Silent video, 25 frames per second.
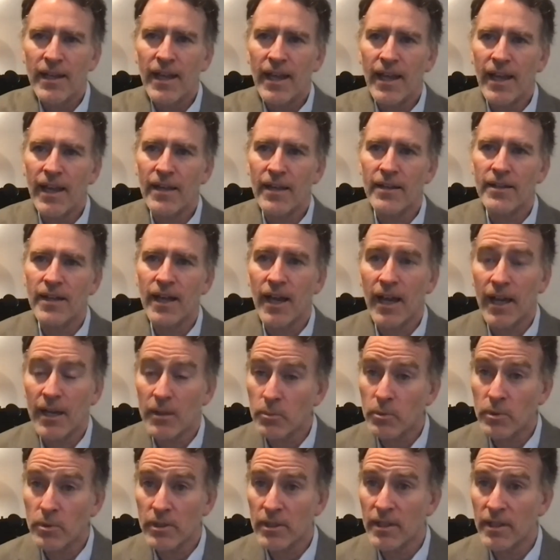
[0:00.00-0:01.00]
And I
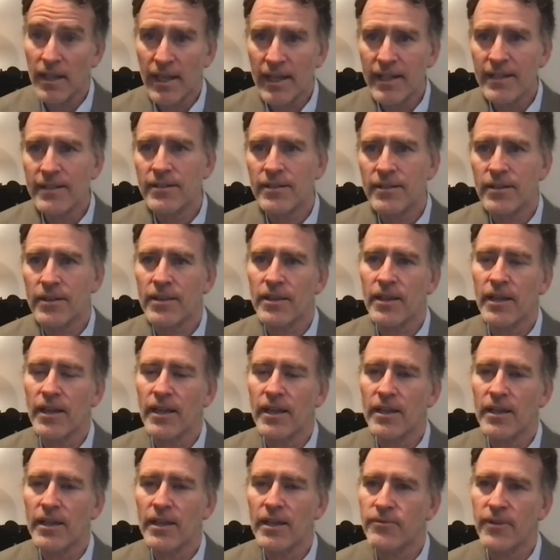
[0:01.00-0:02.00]
would like to
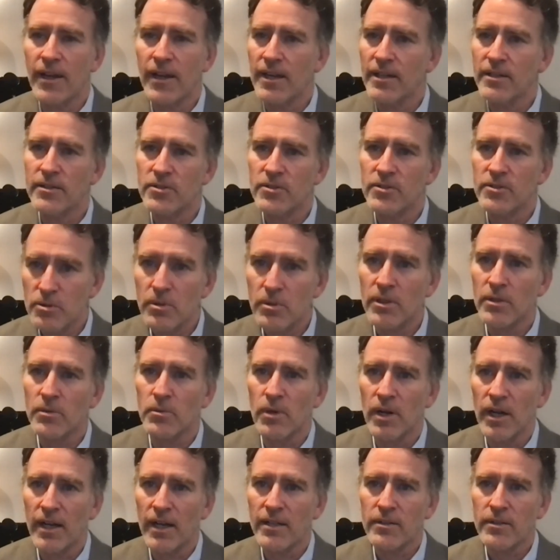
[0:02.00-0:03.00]
think, if I do it
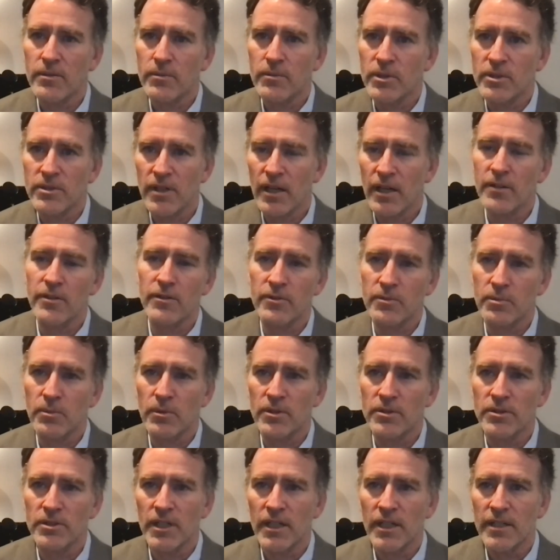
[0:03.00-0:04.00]
right, which others
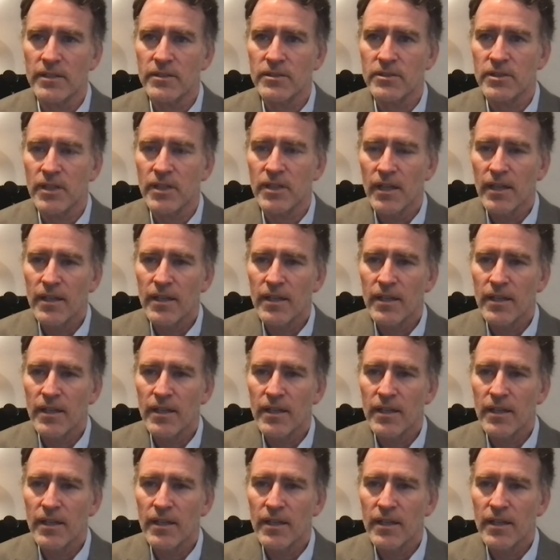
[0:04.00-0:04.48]
will judge,